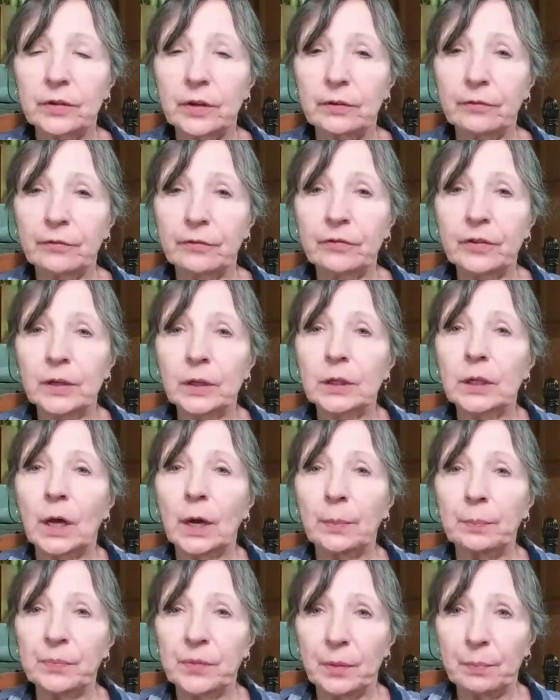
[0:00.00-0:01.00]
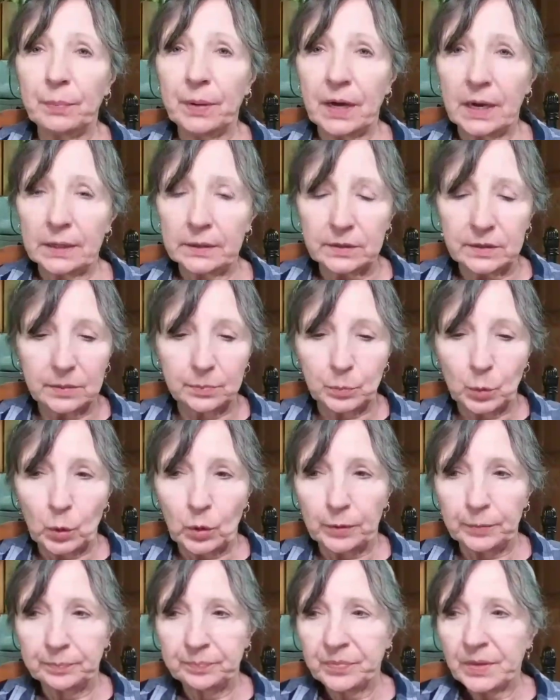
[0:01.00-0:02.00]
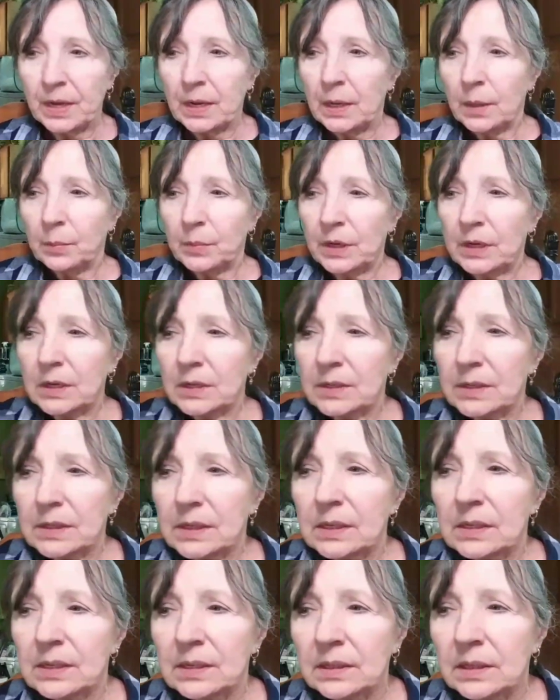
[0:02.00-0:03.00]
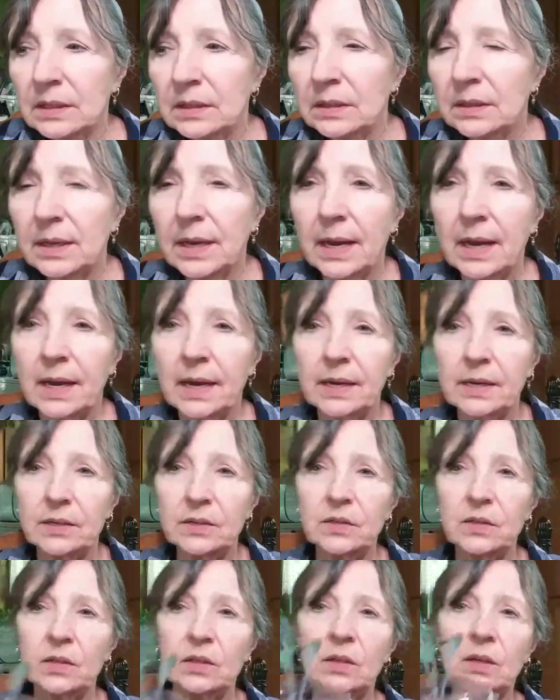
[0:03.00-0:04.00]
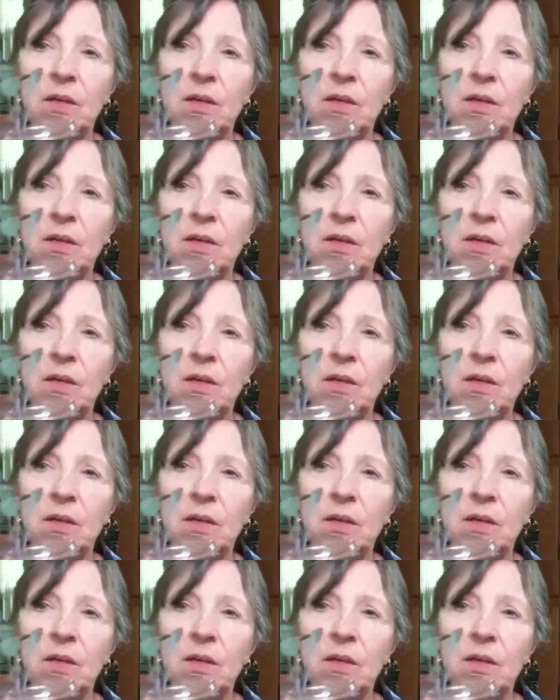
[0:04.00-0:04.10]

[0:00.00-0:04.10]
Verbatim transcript: fill up the pots more. Because these little guys